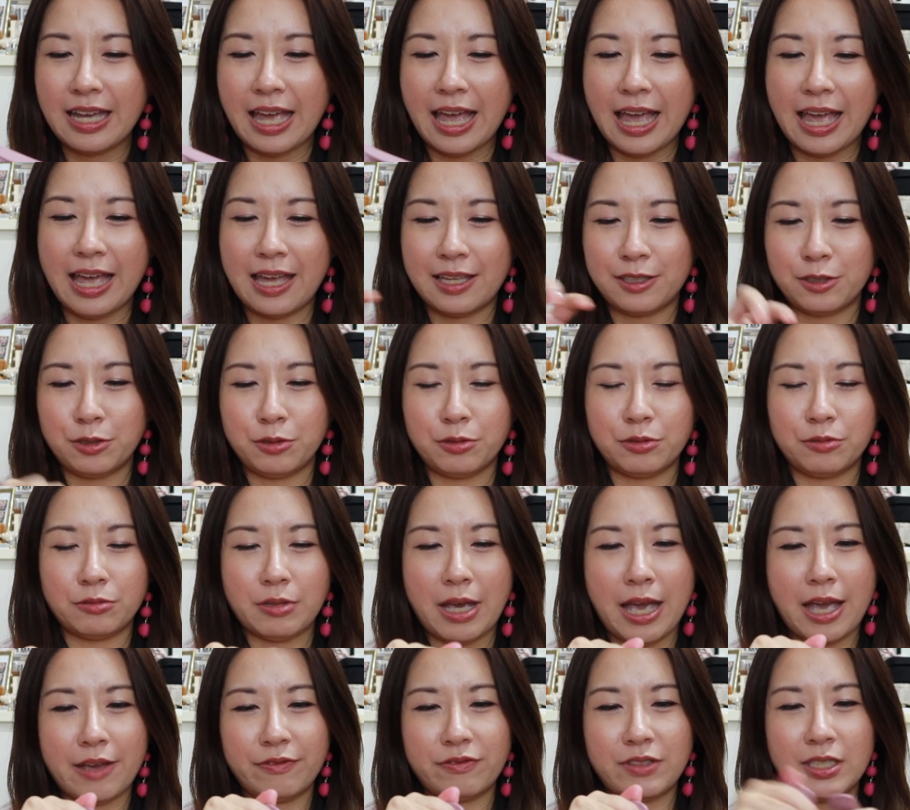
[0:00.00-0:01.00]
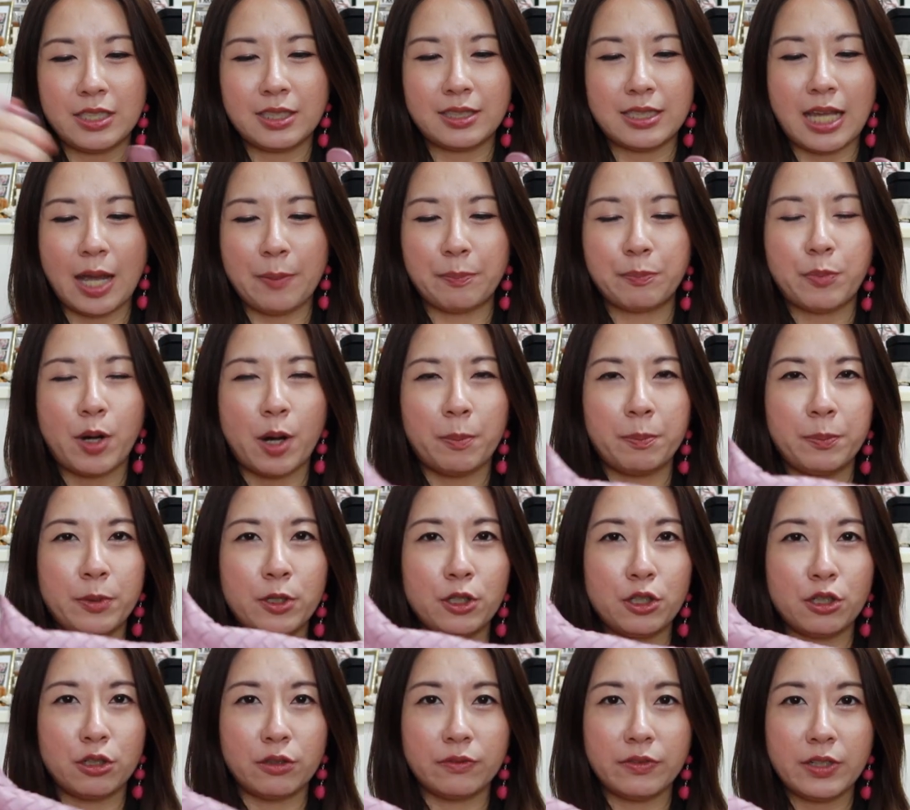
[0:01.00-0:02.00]
and you have this like
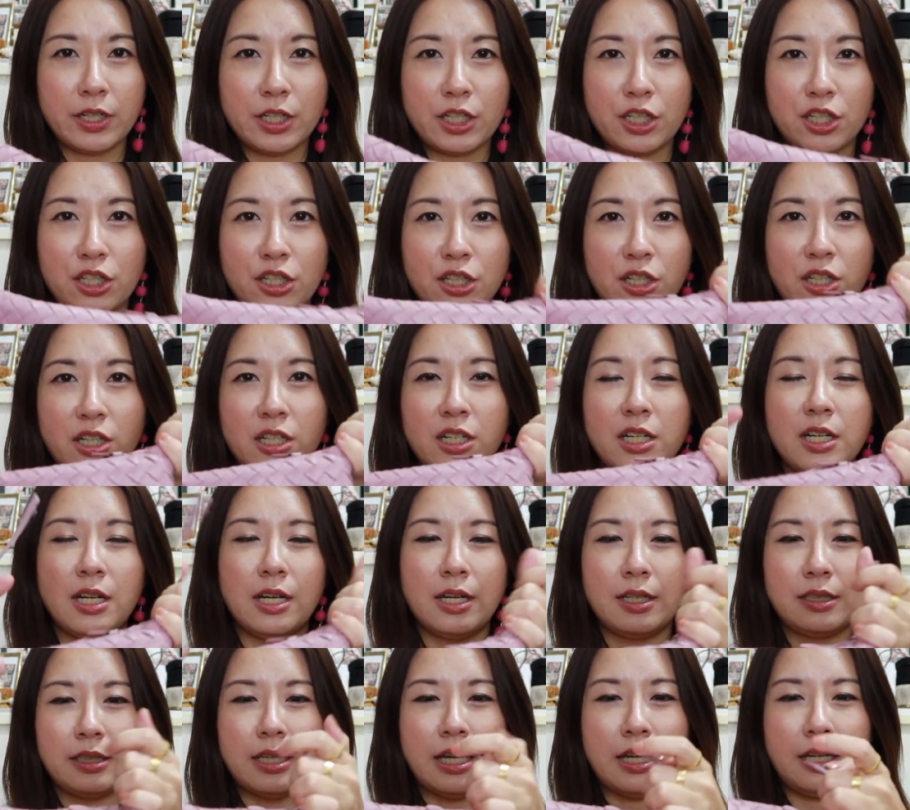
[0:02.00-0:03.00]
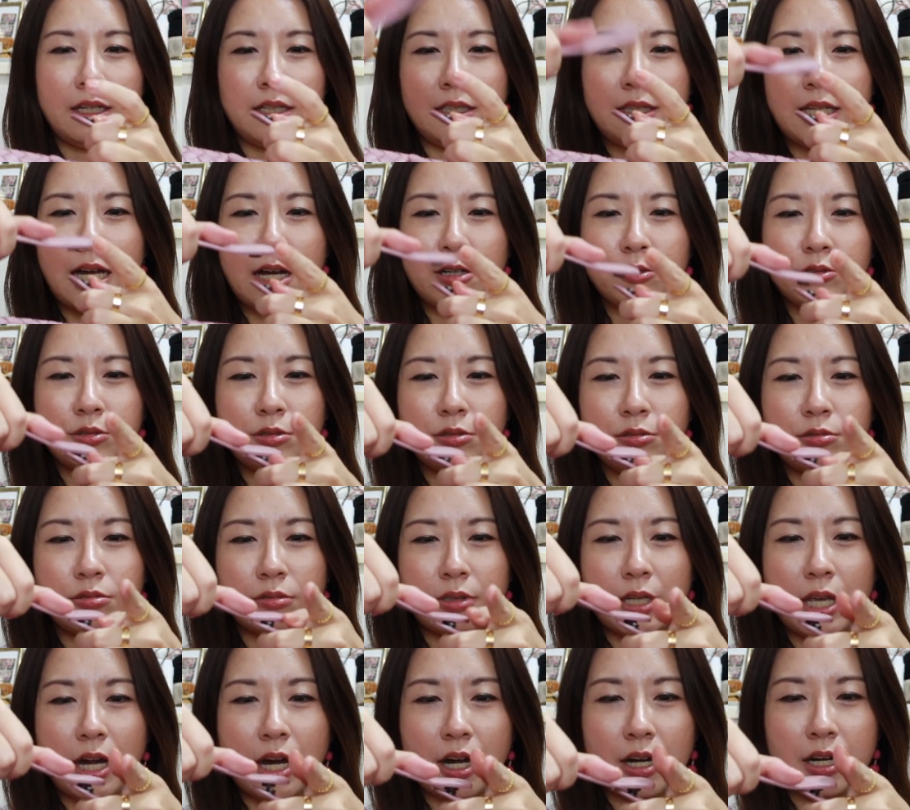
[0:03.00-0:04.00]
popper over here that allows you to
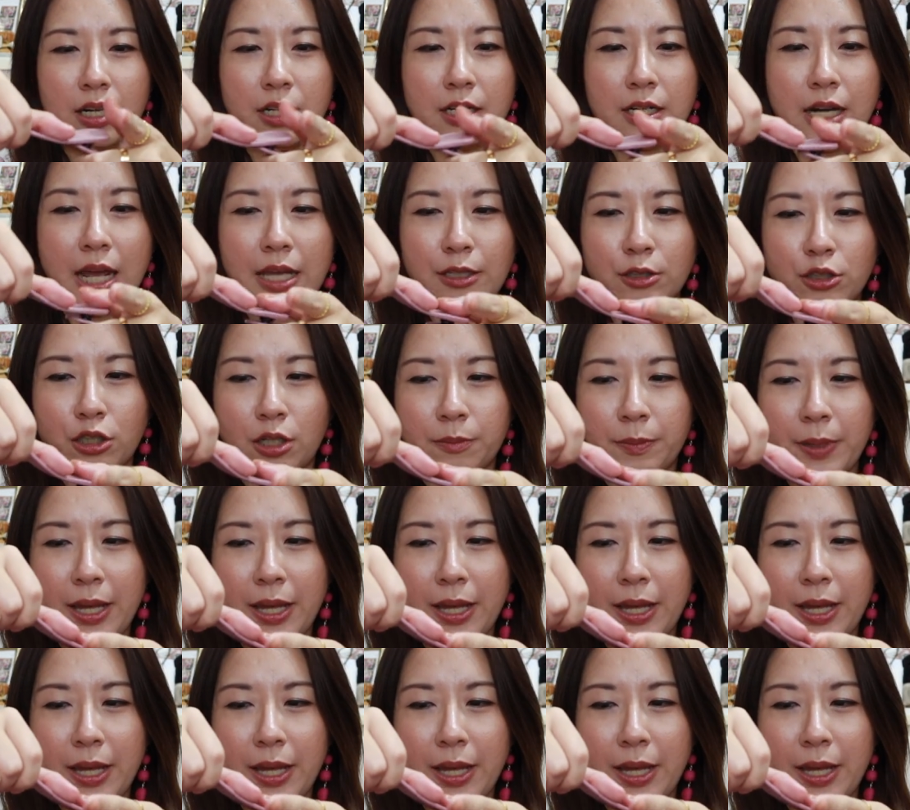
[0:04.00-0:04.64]
carry like top